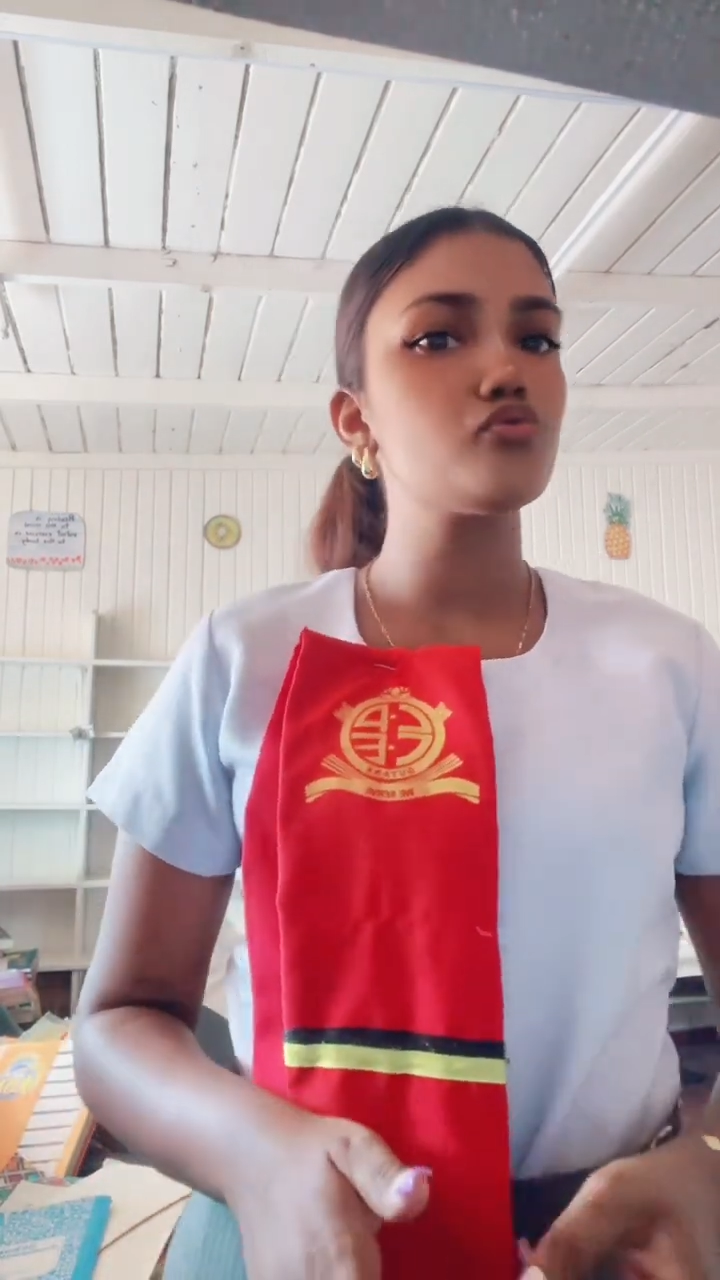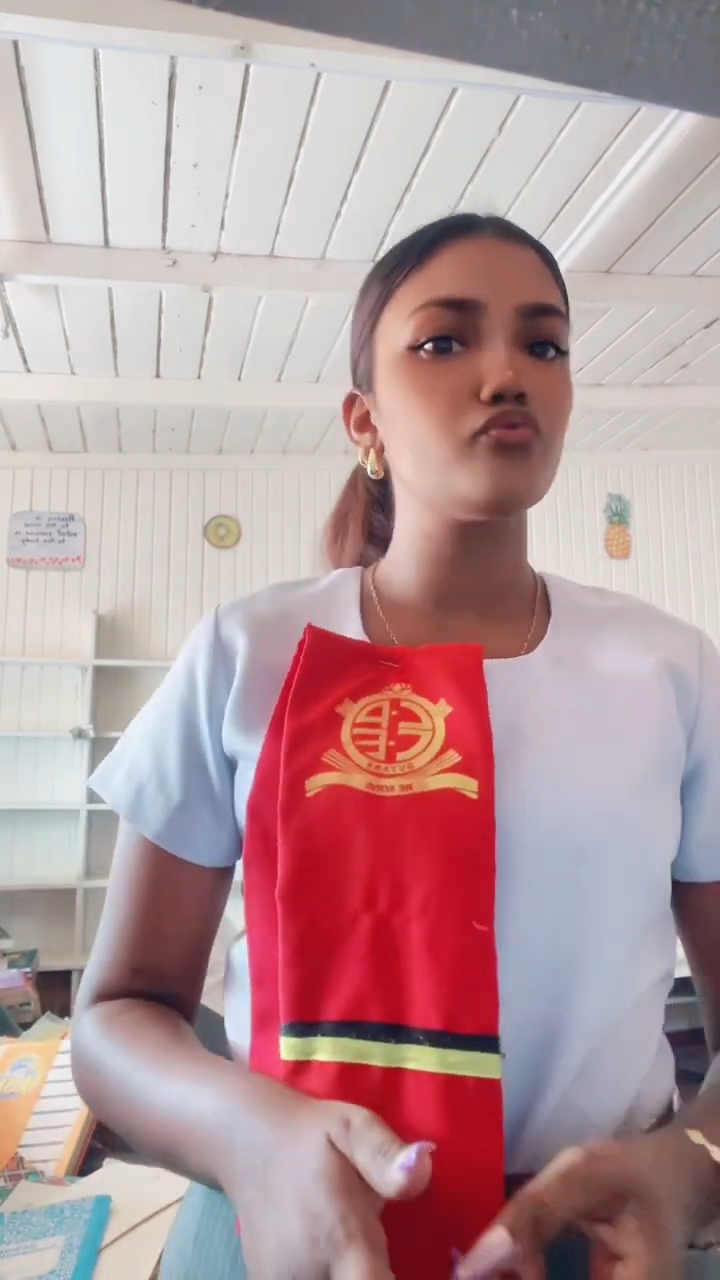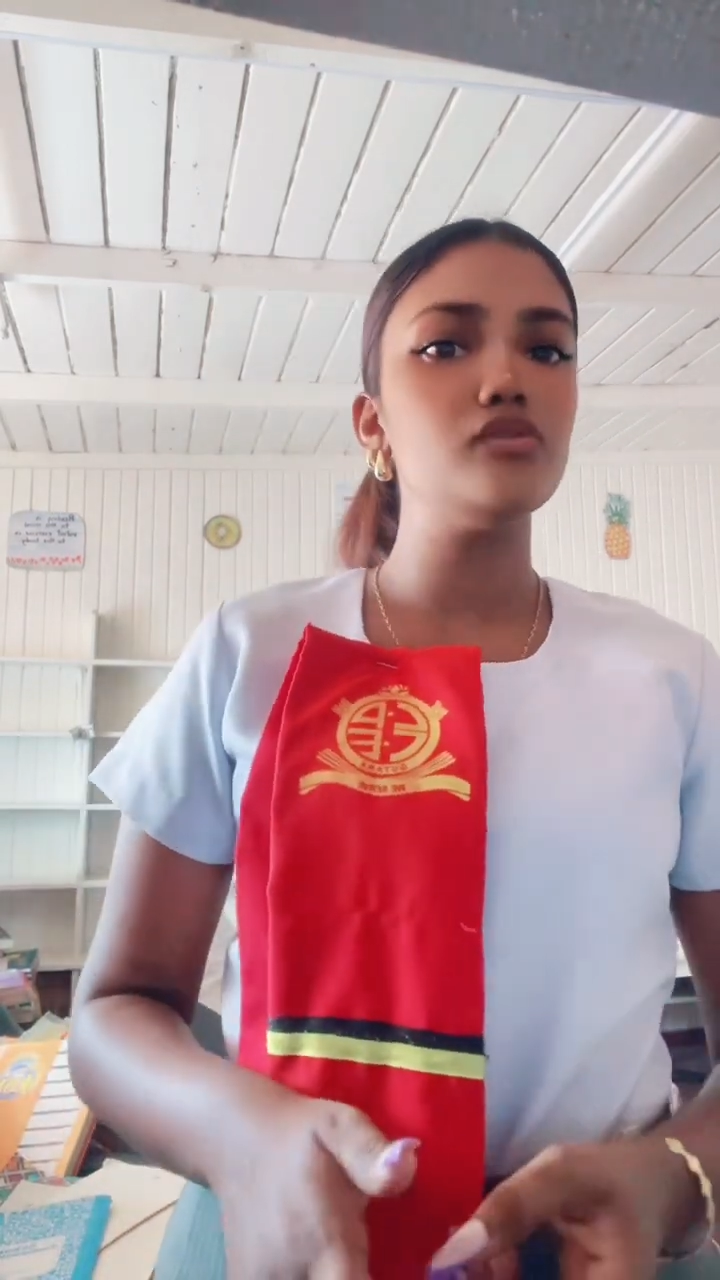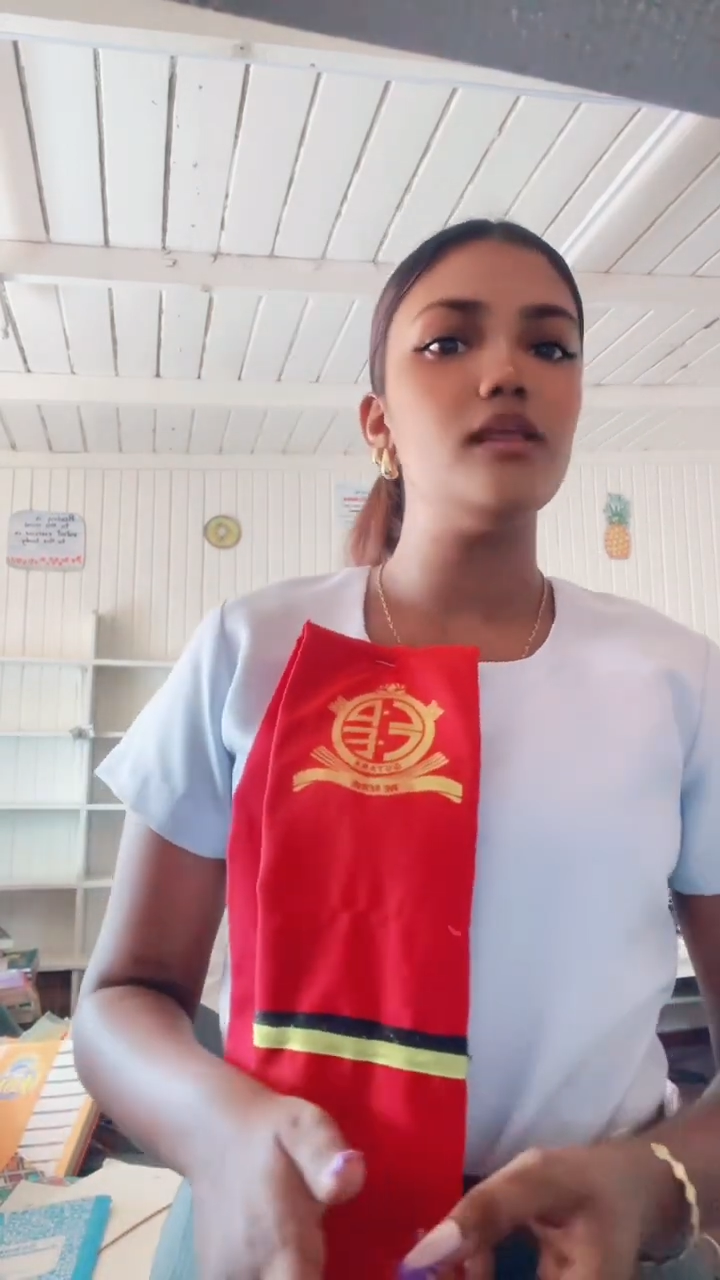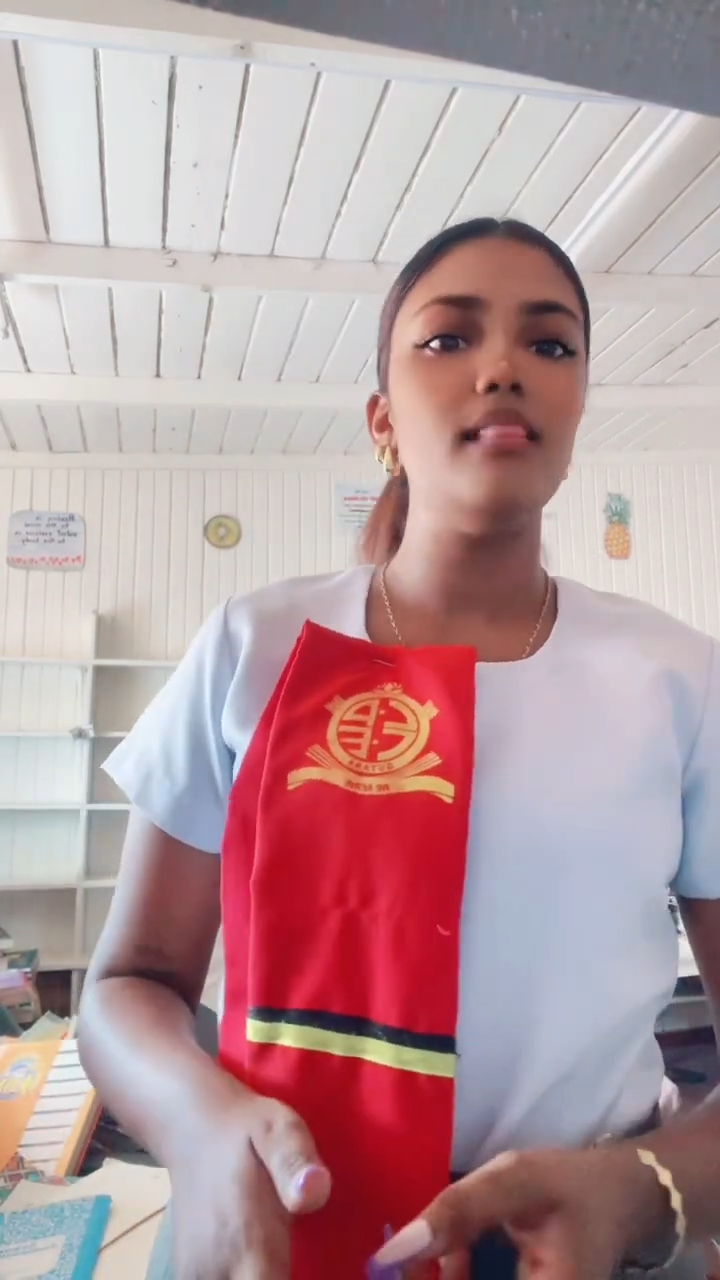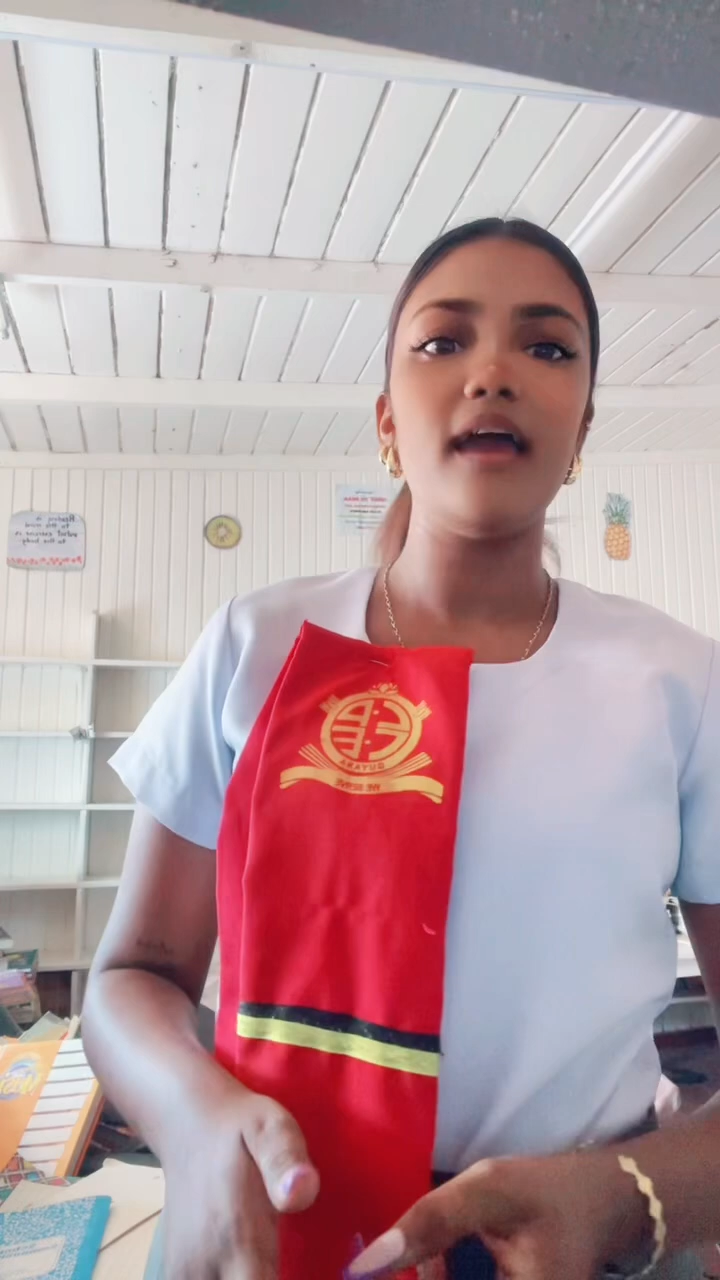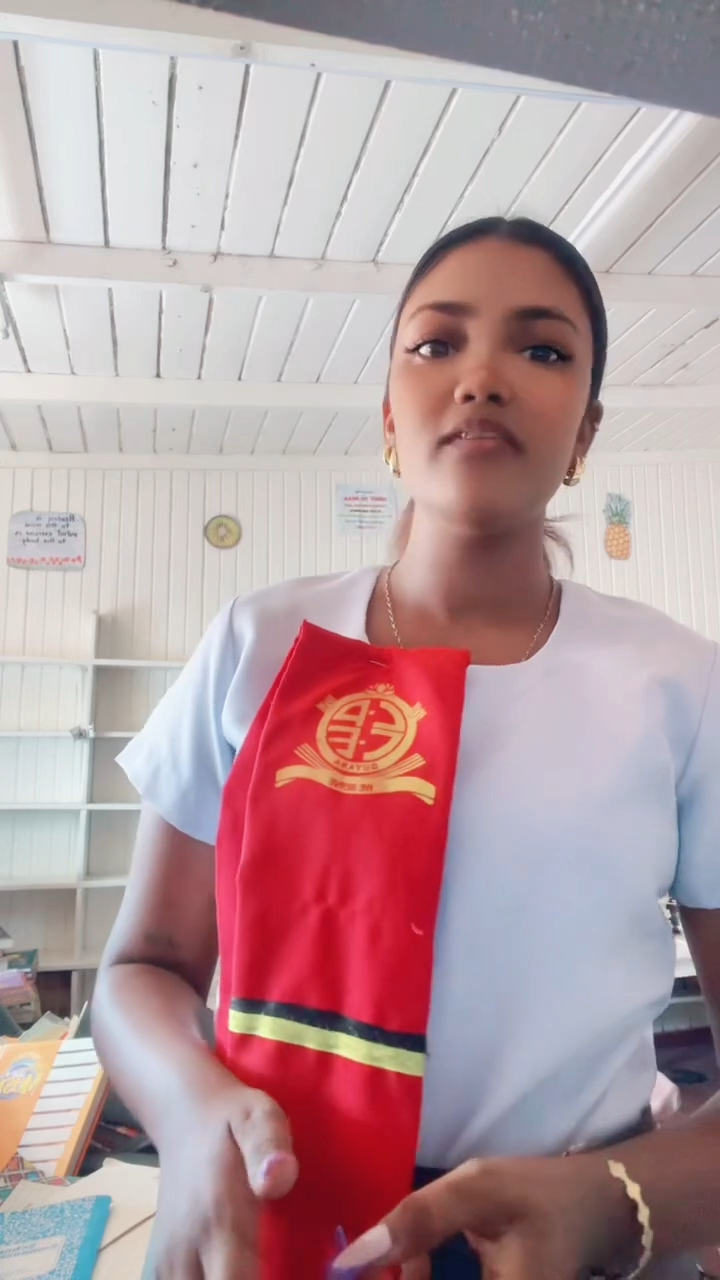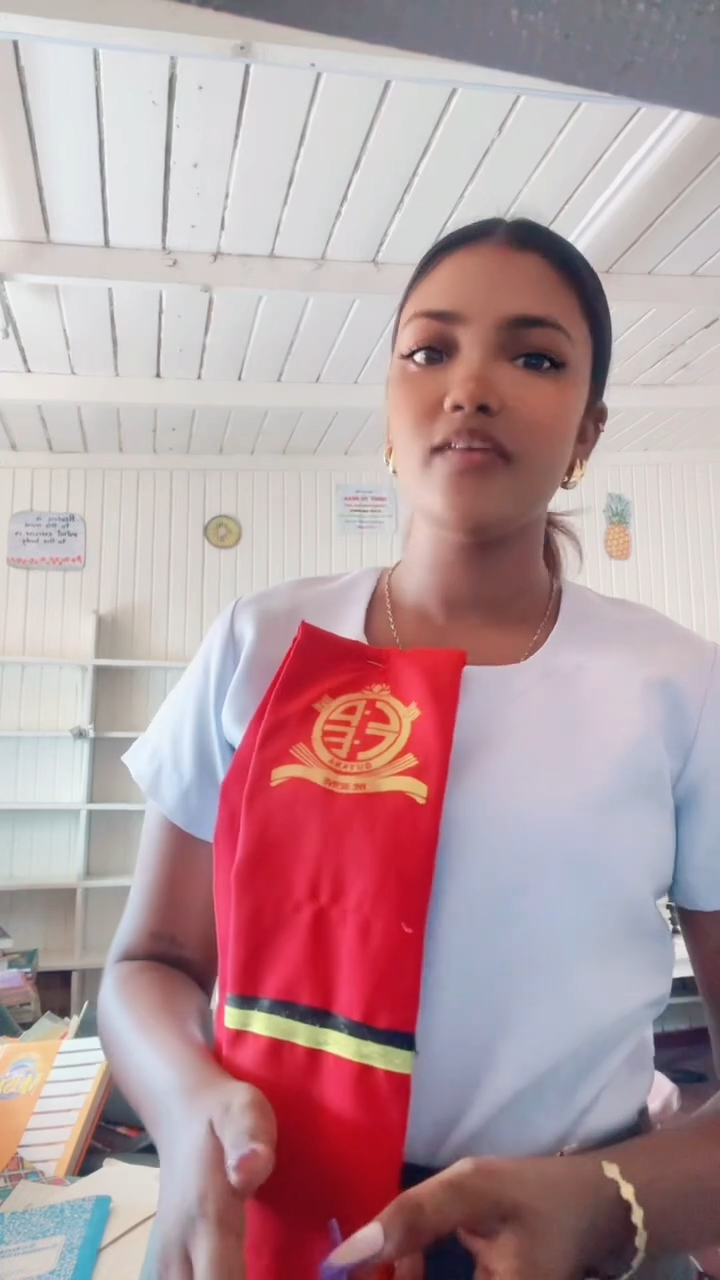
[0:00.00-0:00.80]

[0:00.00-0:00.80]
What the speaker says: real life